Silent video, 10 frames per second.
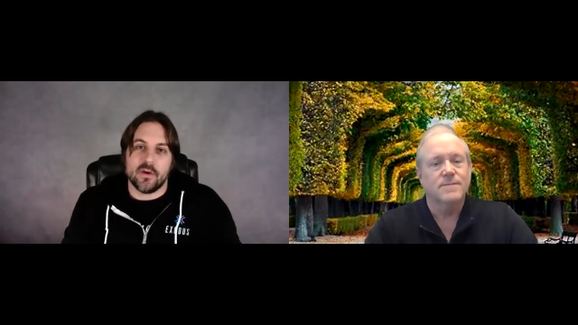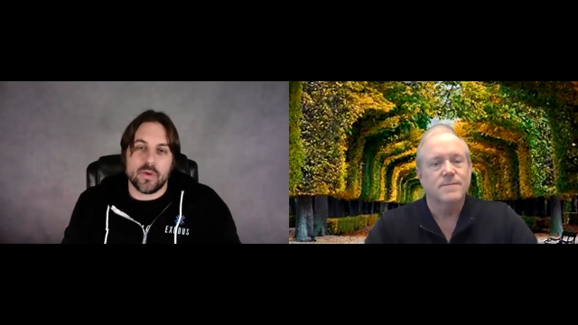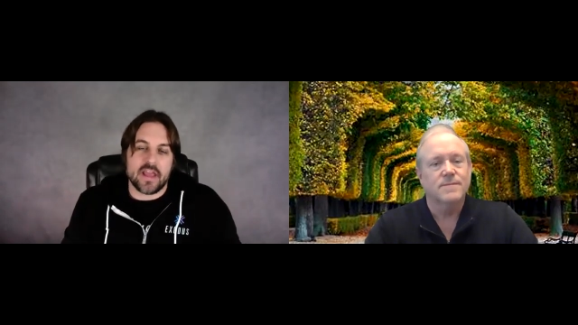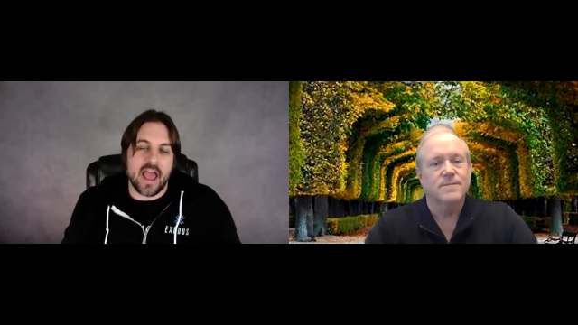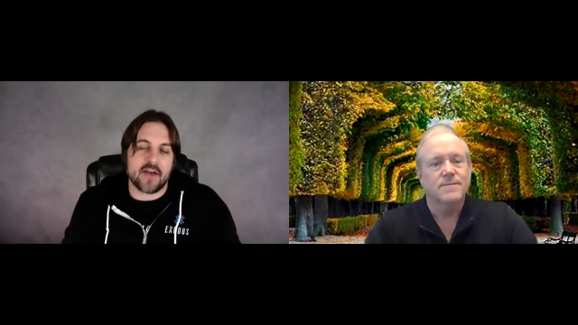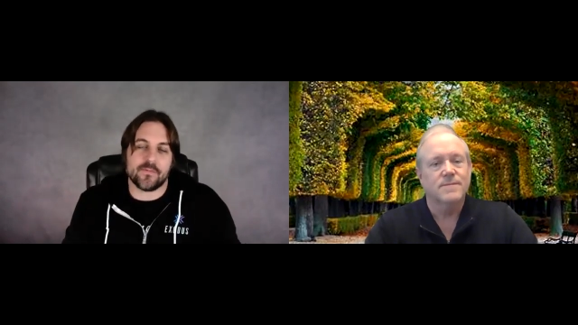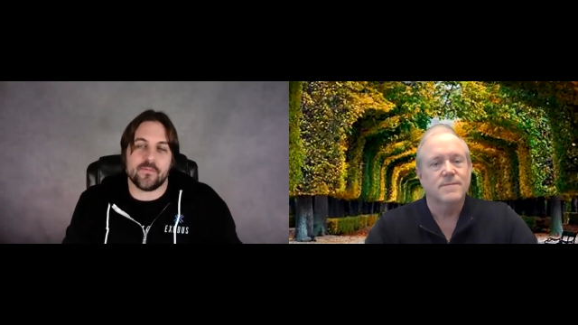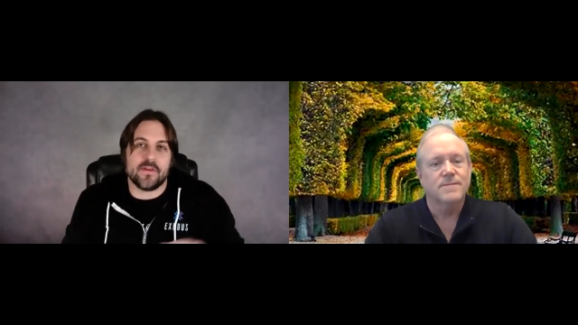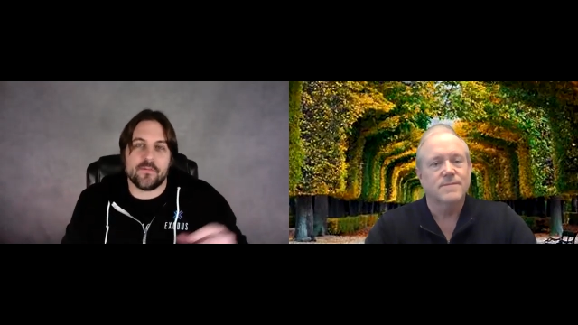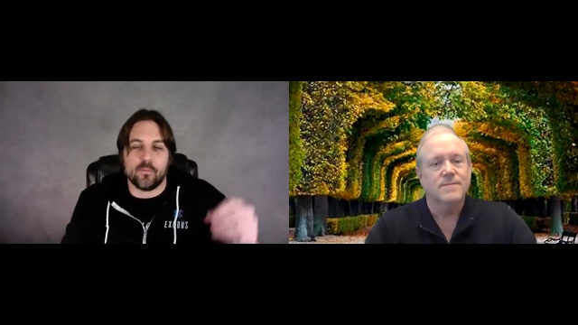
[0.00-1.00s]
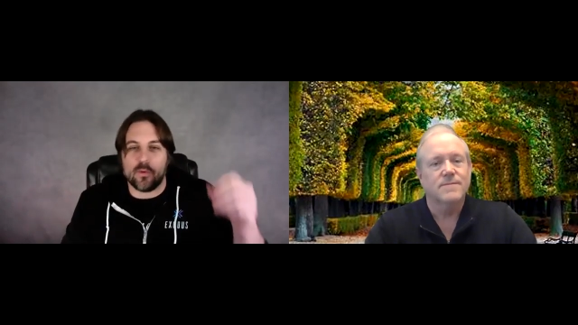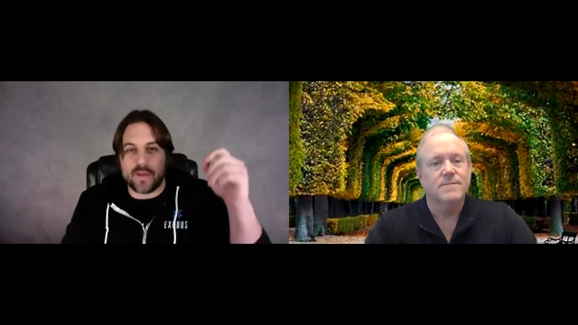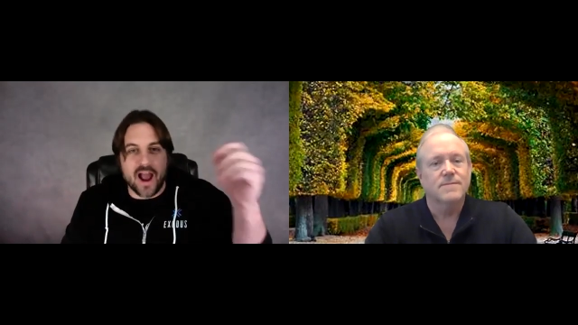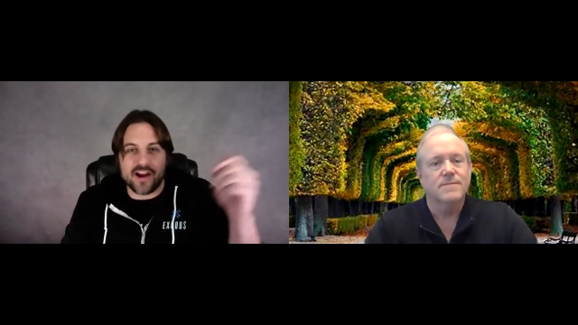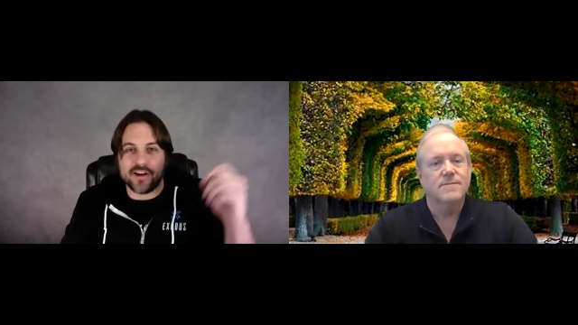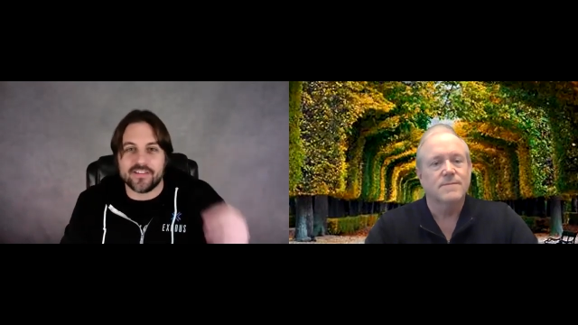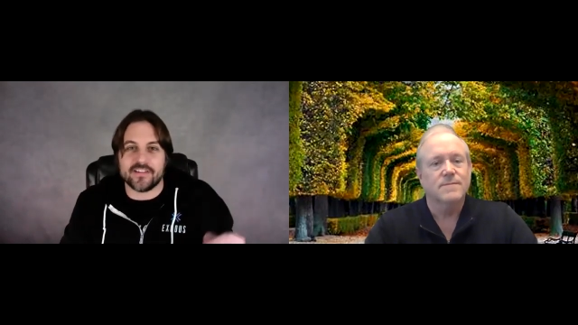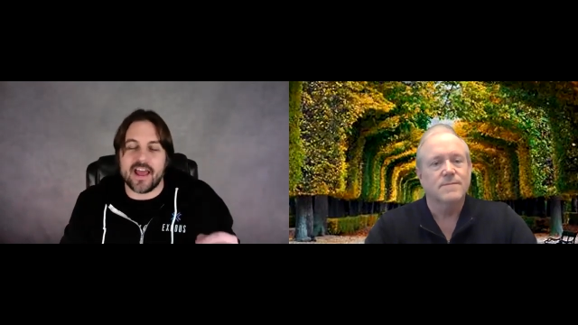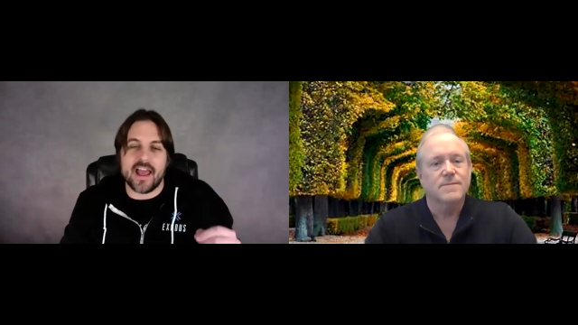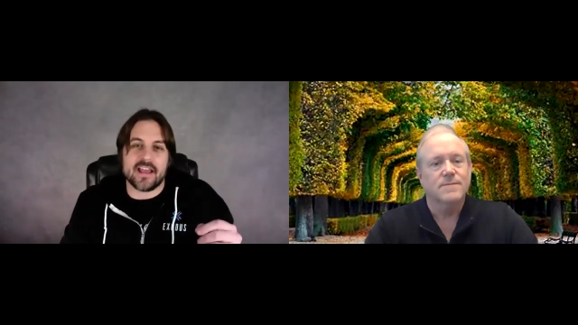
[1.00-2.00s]
Speaker 1: we have we've when we hire
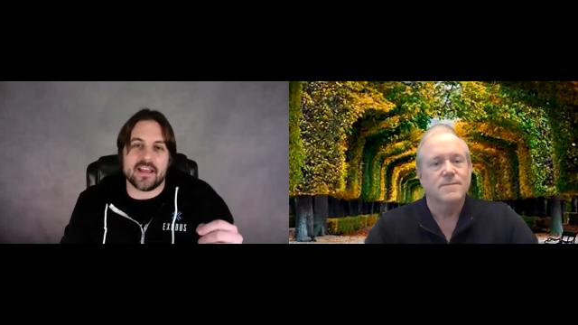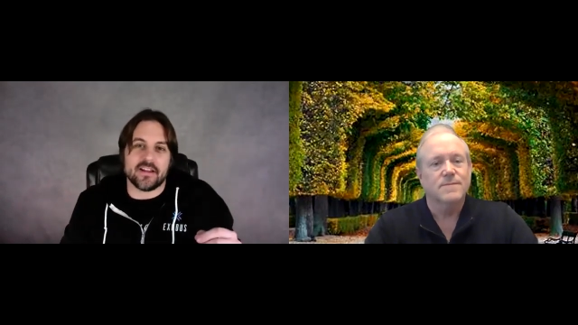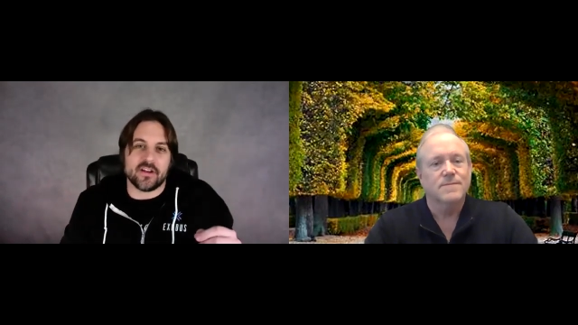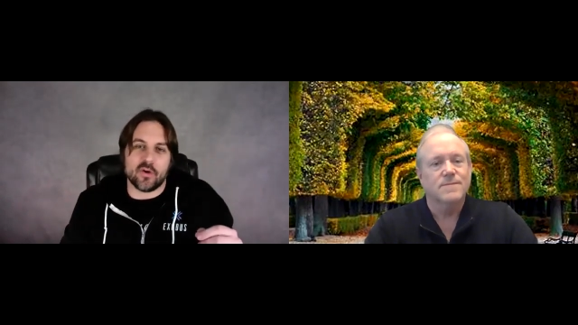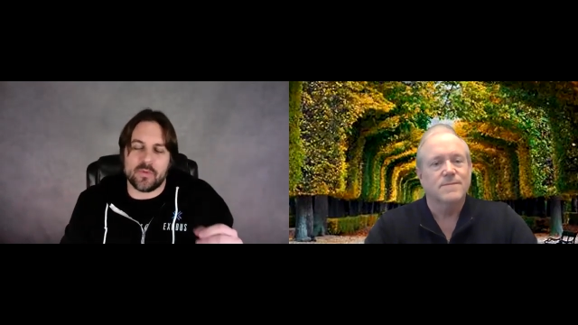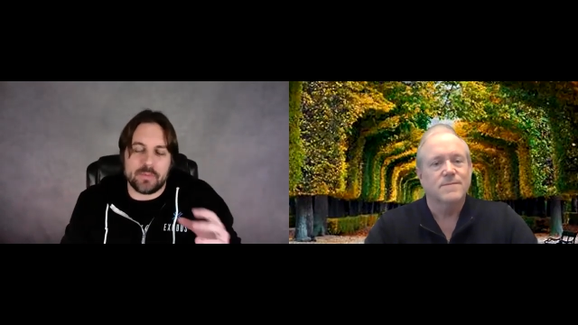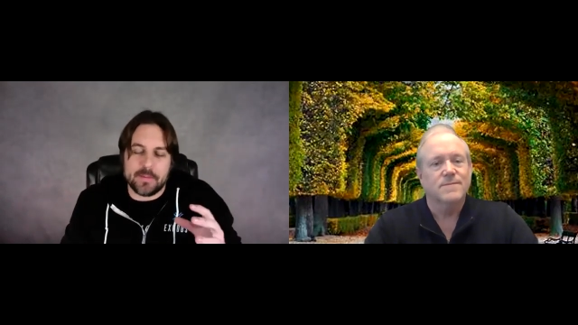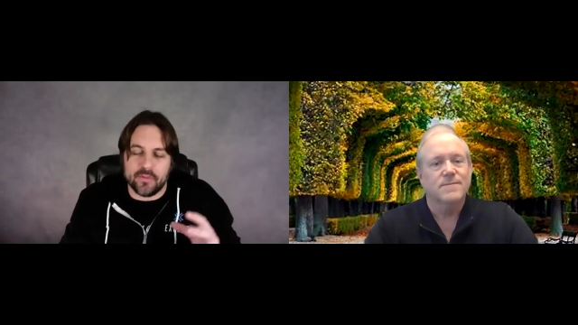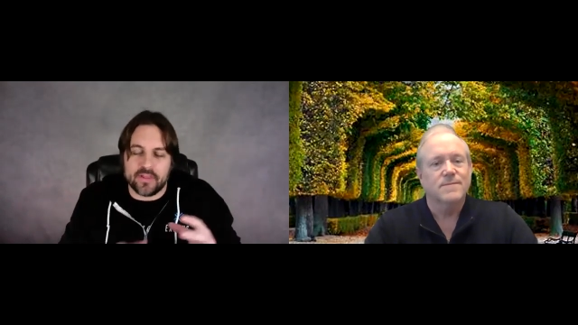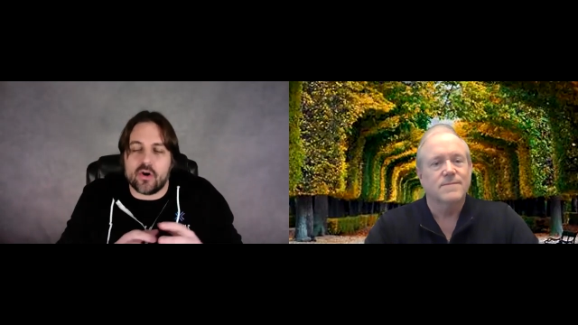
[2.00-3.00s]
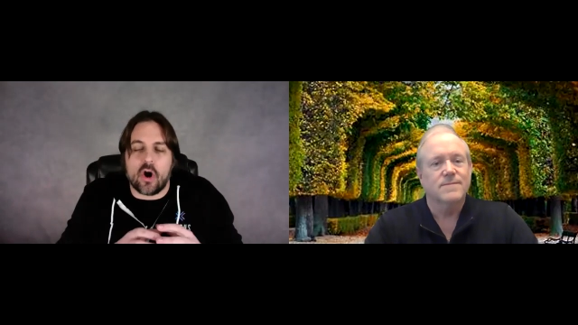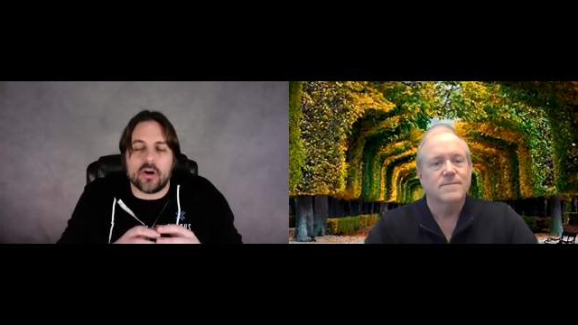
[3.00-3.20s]
today and you know people that are,